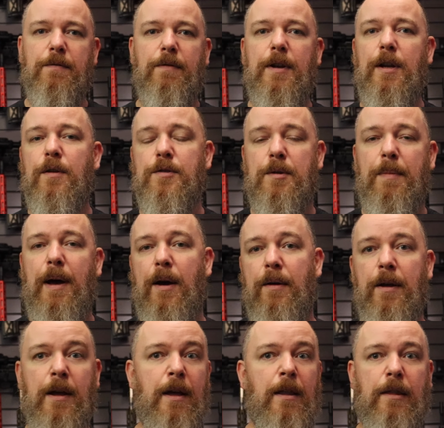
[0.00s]
of videos
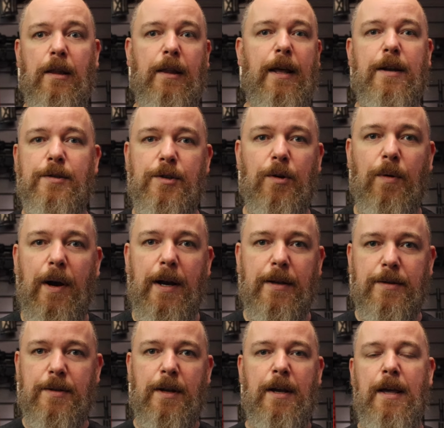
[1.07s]
about the latest and
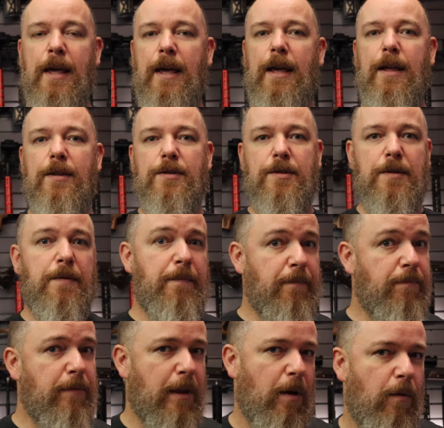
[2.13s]
greatest. It's
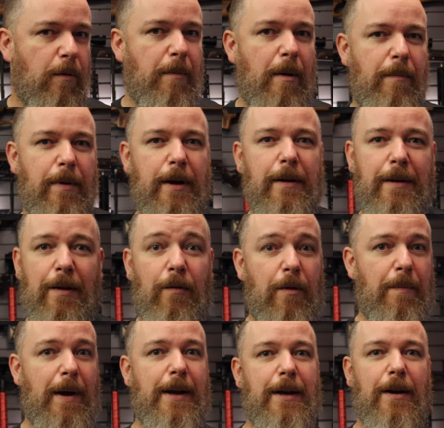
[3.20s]

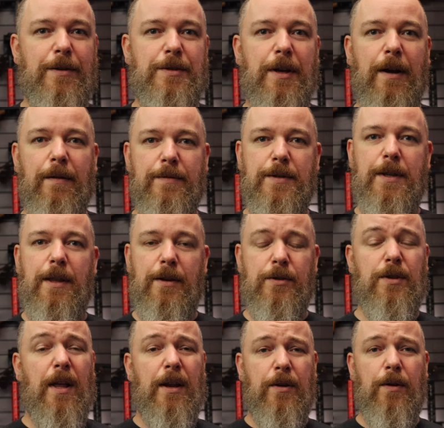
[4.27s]
reminding ourselves that
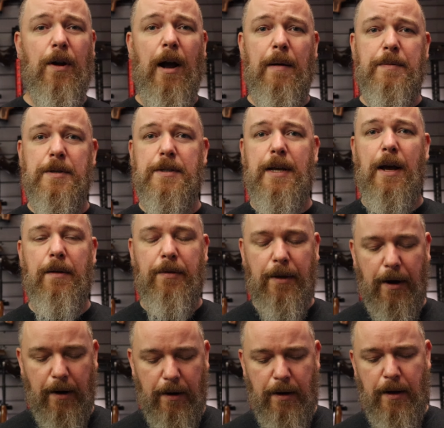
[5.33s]
there's a lot of good options out
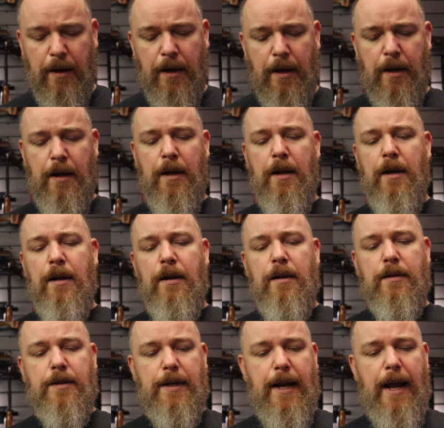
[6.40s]
there.
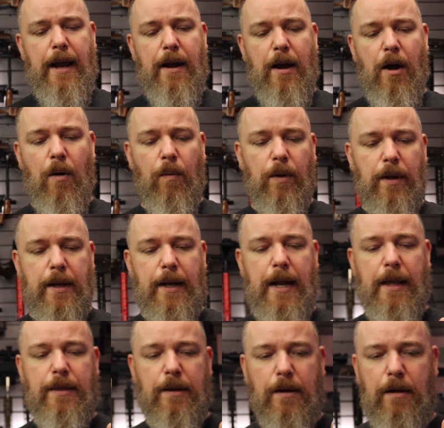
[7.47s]
Today, we're looking
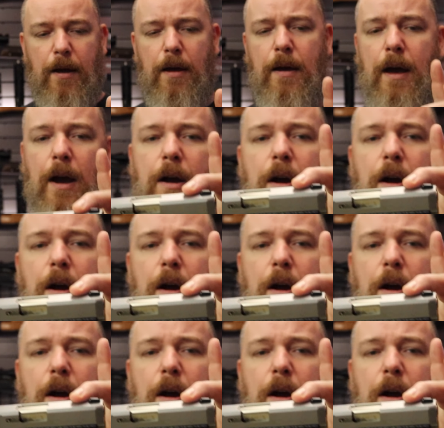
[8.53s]
at a